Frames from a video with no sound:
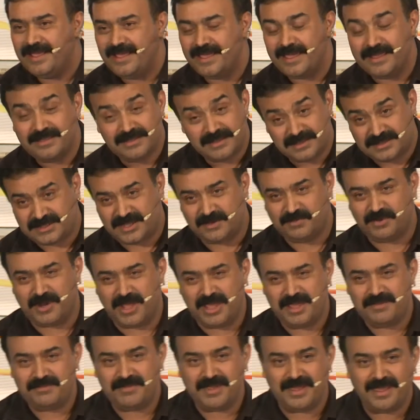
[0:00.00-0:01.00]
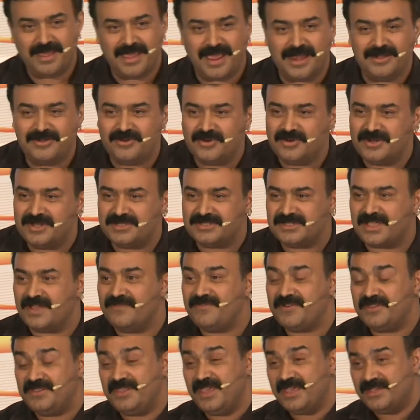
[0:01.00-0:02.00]
in the sublime and to
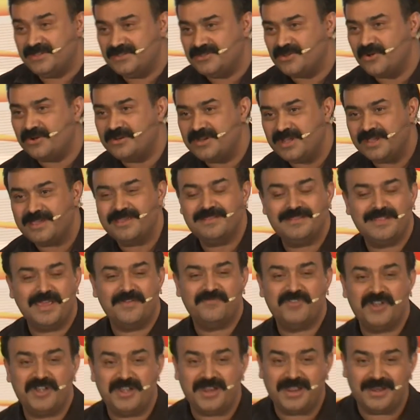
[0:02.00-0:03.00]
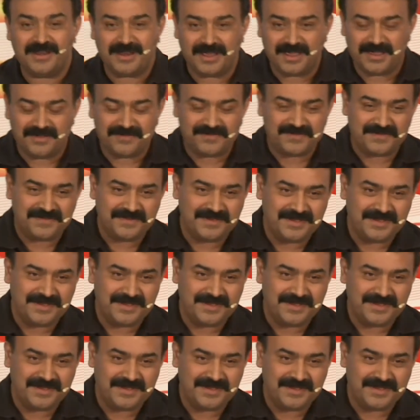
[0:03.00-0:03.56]
discover the exotic in everyday life.